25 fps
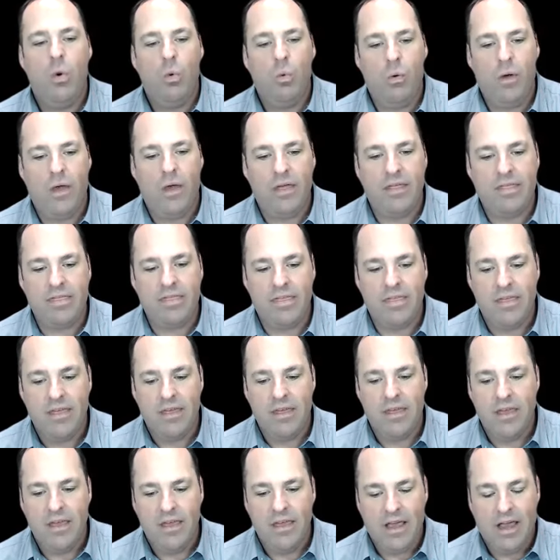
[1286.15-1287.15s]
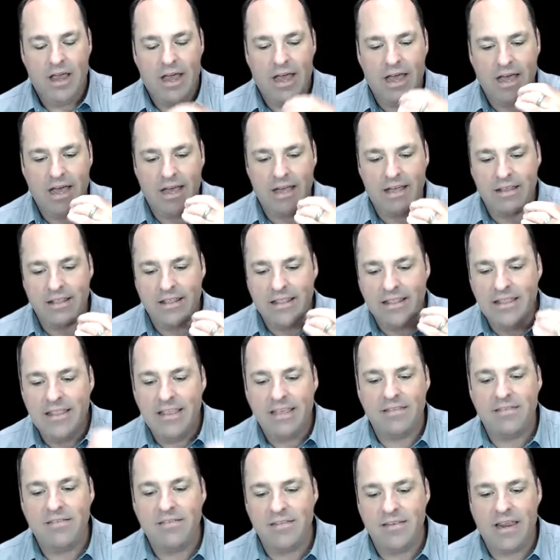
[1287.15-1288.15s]
with uh,
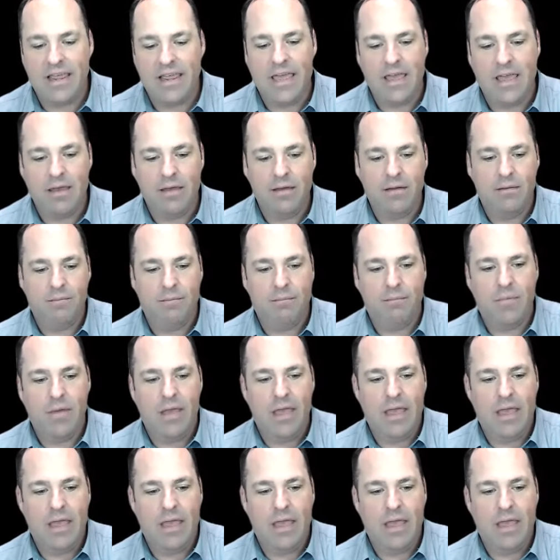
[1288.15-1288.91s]
listening.